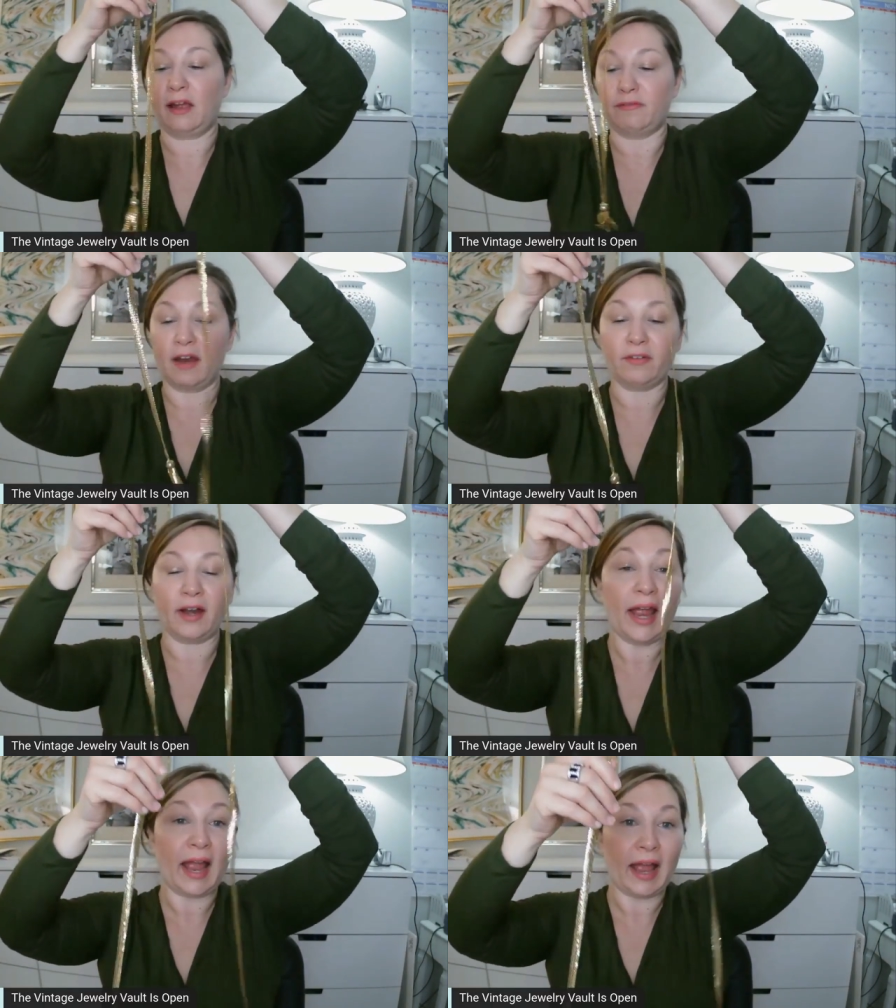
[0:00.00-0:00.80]
I've
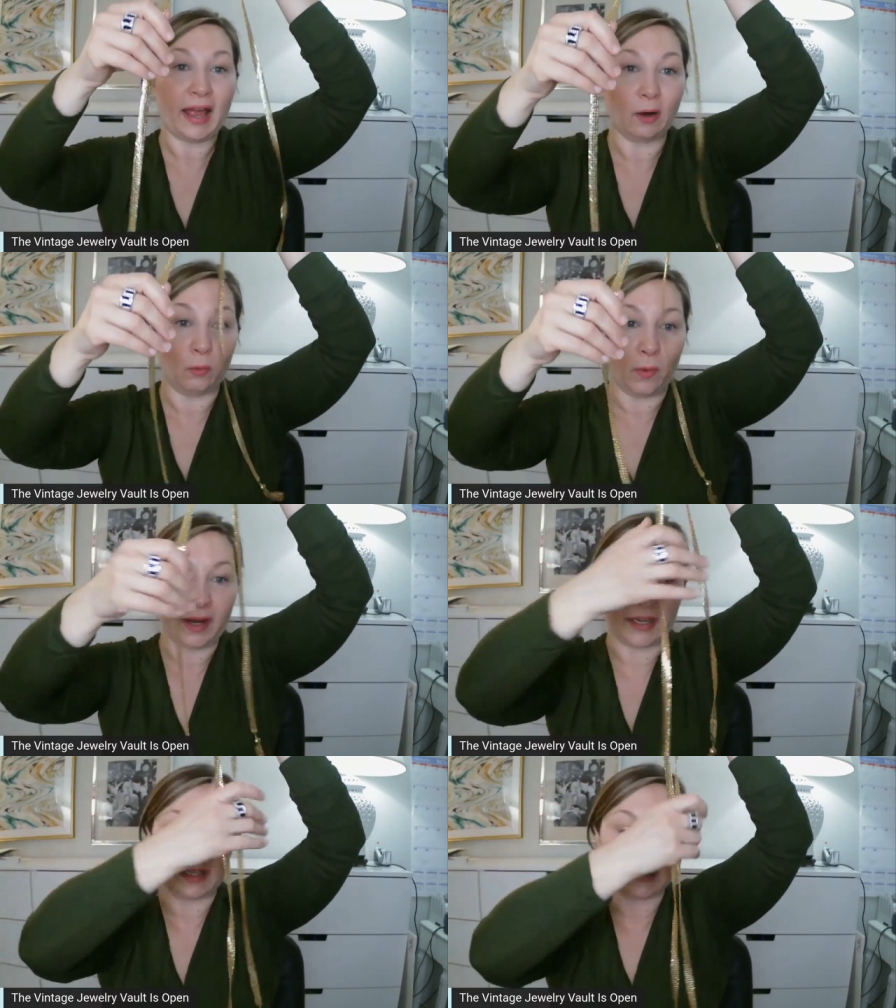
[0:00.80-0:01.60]
never had a
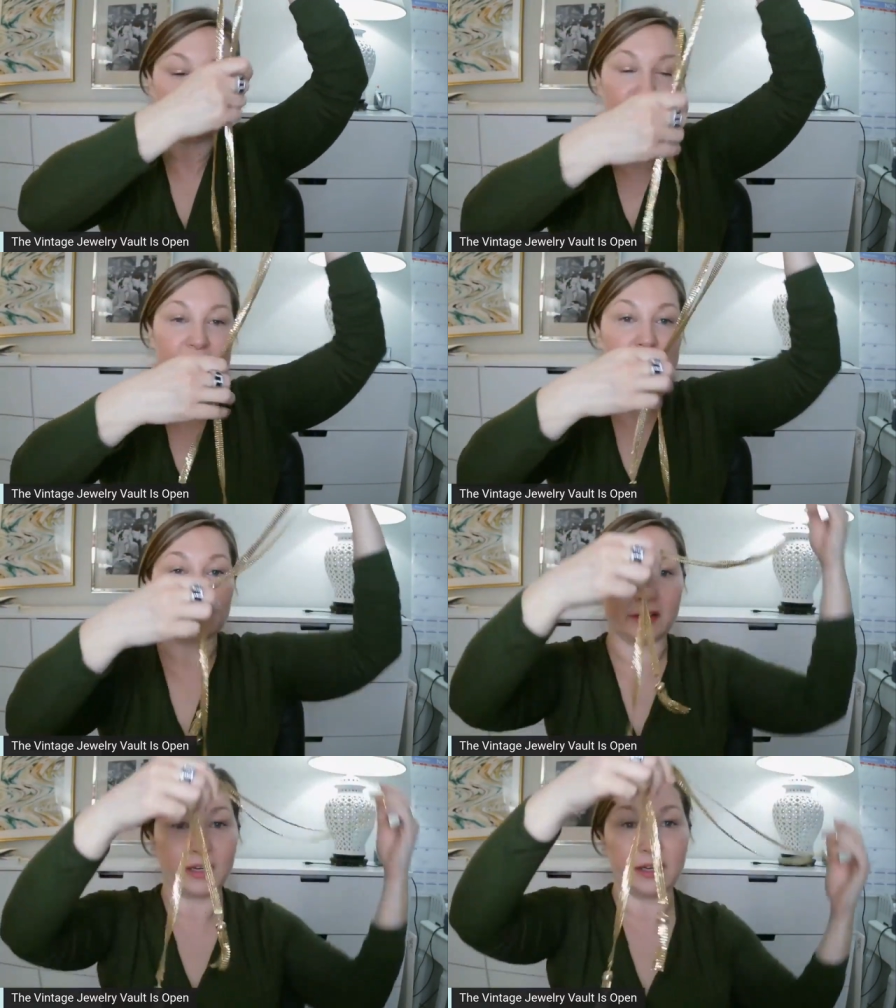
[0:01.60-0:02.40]
Whiting and Davis
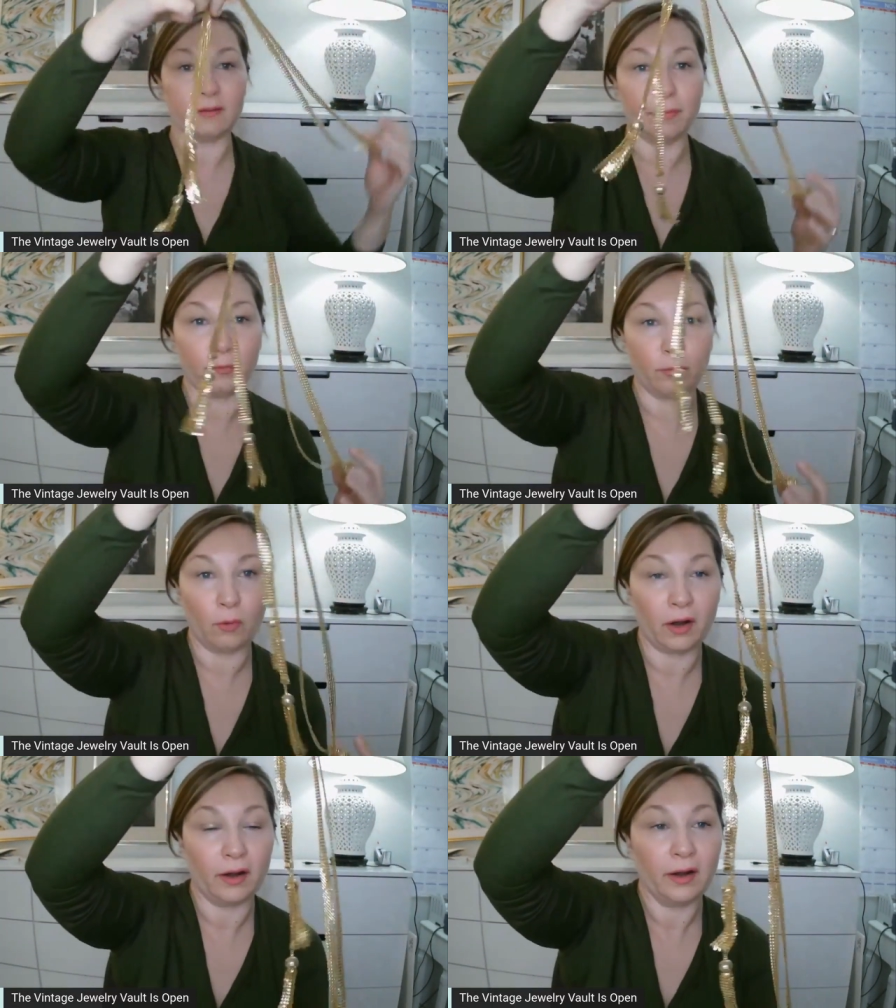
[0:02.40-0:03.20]
lariat
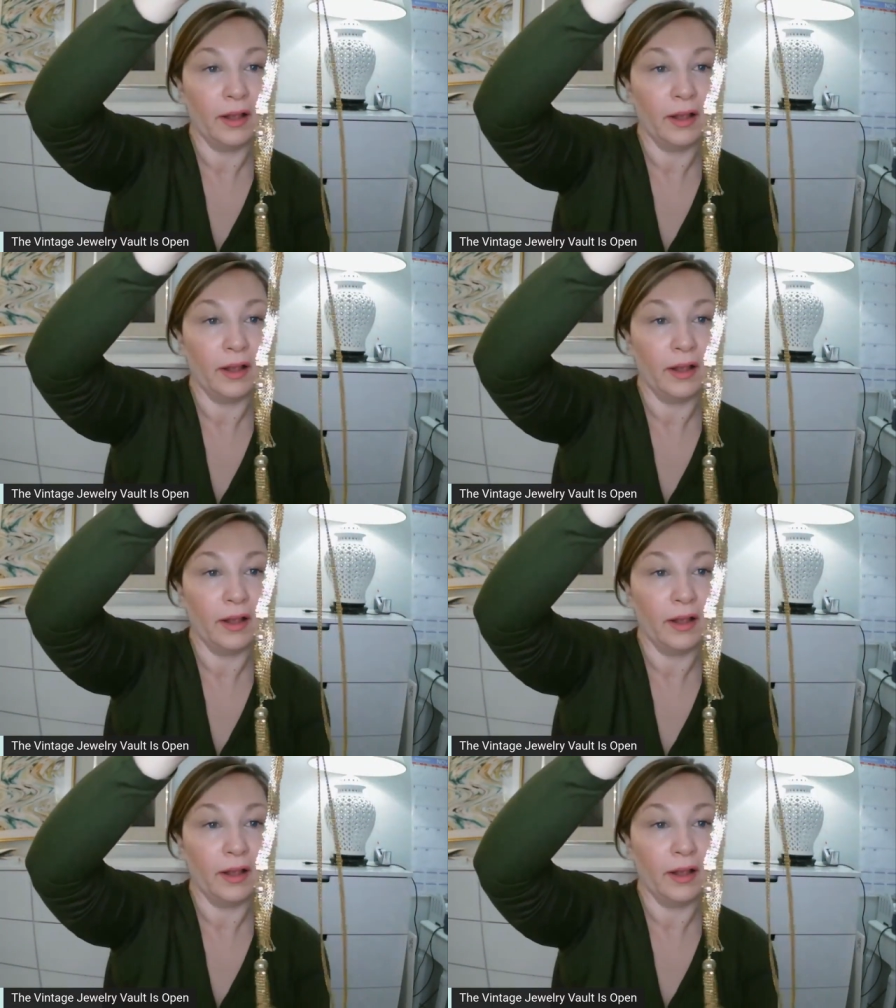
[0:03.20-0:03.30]
before.